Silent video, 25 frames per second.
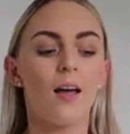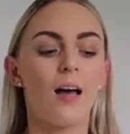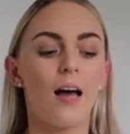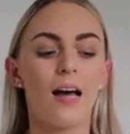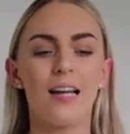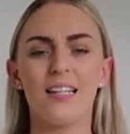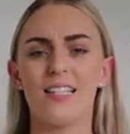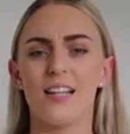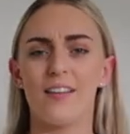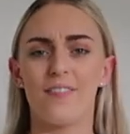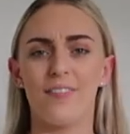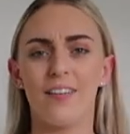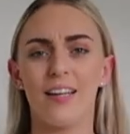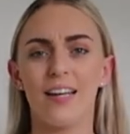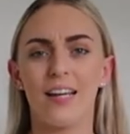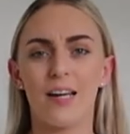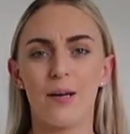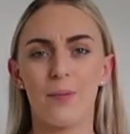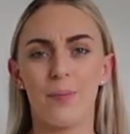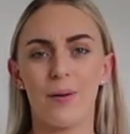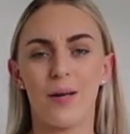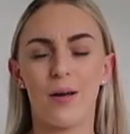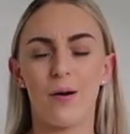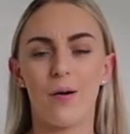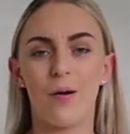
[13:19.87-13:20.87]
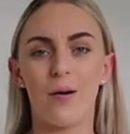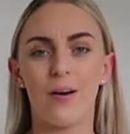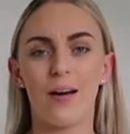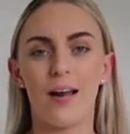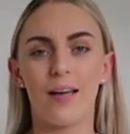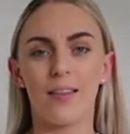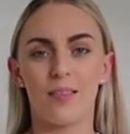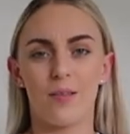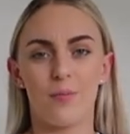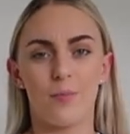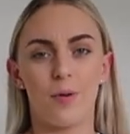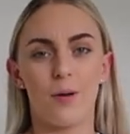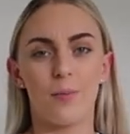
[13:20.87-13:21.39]
I definitely get a bit hot
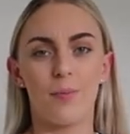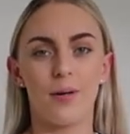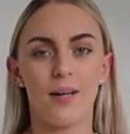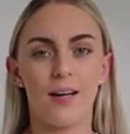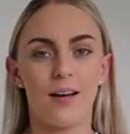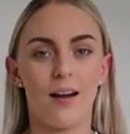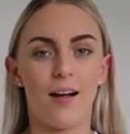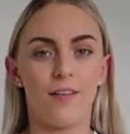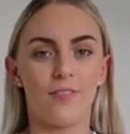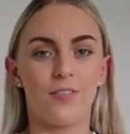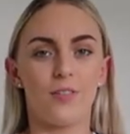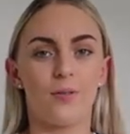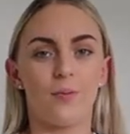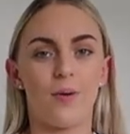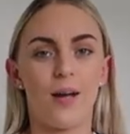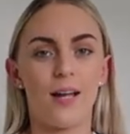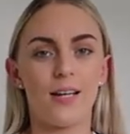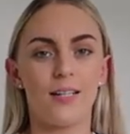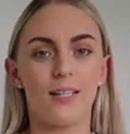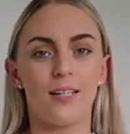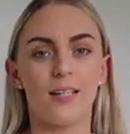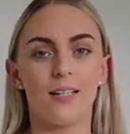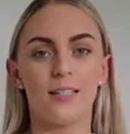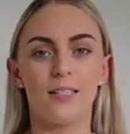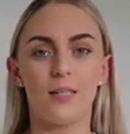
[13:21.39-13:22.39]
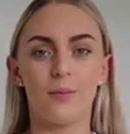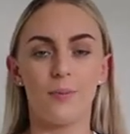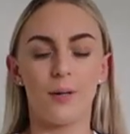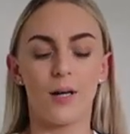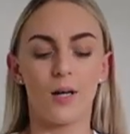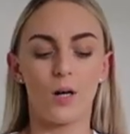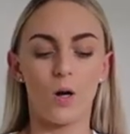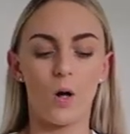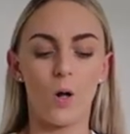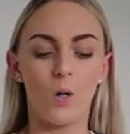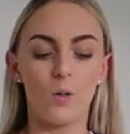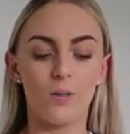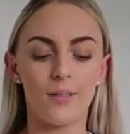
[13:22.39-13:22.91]
at the moment and have to wait till it's a
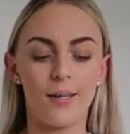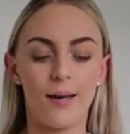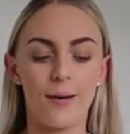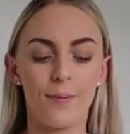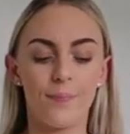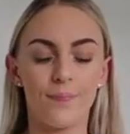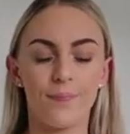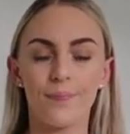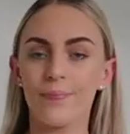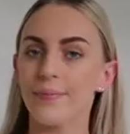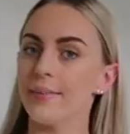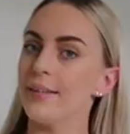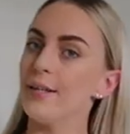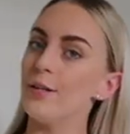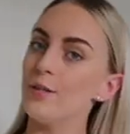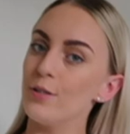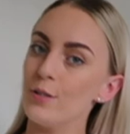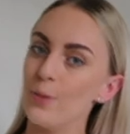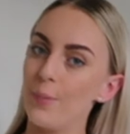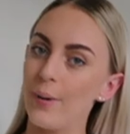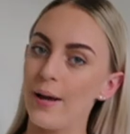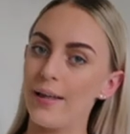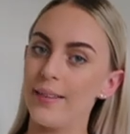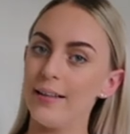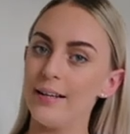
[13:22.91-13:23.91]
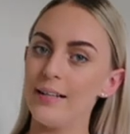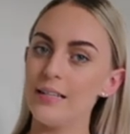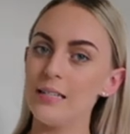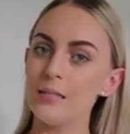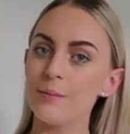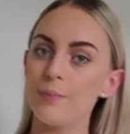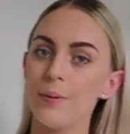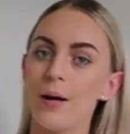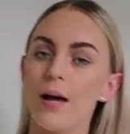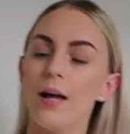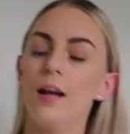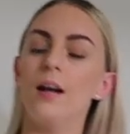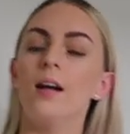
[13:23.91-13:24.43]
bit colder to wear these
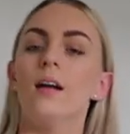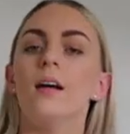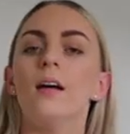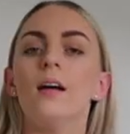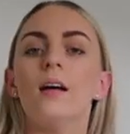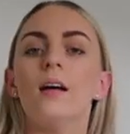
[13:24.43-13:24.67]
but